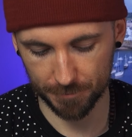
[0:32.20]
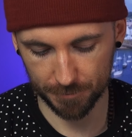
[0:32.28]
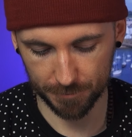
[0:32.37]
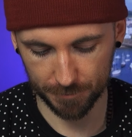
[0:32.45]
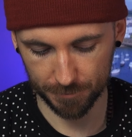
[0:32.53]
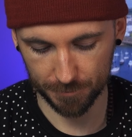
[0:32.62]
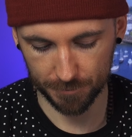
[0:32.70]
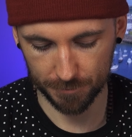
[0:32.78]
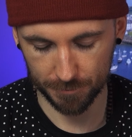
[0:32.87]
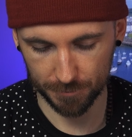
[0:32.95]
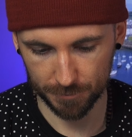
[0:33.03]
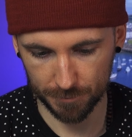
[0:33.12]

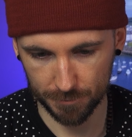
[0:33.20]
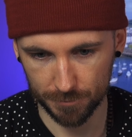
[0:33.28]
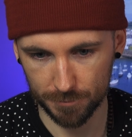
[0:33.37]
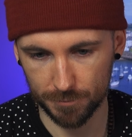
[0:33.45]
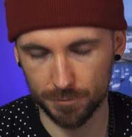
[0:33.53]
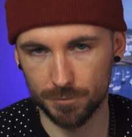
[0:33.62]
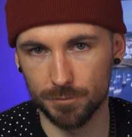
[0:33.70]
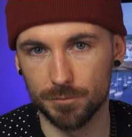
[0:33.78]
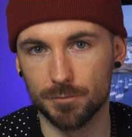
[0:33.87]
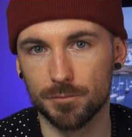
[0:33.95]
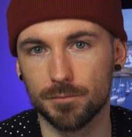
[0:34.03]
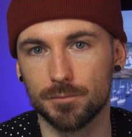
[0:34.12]

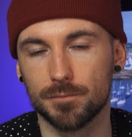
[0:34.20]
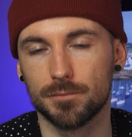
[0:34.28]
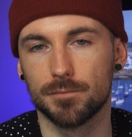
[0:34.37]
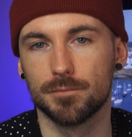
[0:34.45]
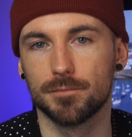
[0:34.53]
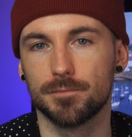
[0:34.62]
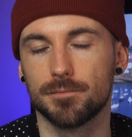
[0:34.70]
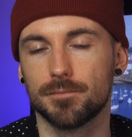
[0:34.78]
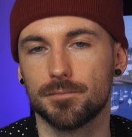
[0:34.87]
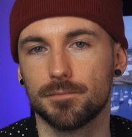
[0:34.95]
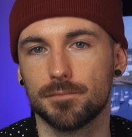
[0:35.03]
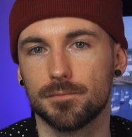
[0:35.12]

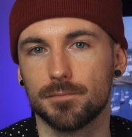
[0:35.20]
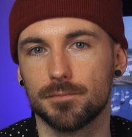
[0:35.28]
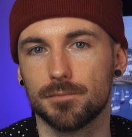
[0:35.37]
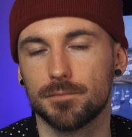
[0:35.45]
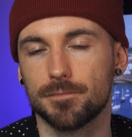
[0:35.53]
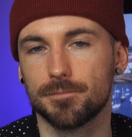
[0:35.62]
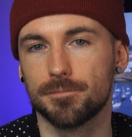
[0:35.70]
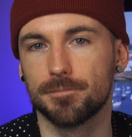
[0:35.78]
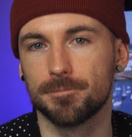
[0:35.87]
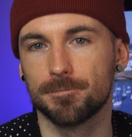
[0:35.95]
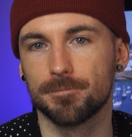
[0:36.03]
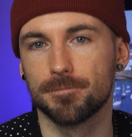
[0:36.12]

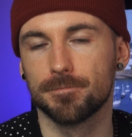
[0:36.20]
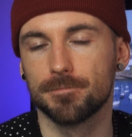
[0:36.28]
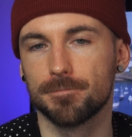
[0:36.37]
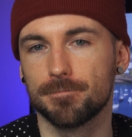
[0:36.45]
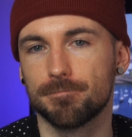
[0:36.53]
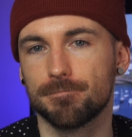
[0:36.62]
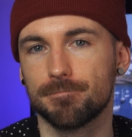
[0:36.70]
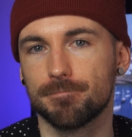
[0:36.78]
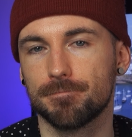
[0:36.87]
The person shown says nothing.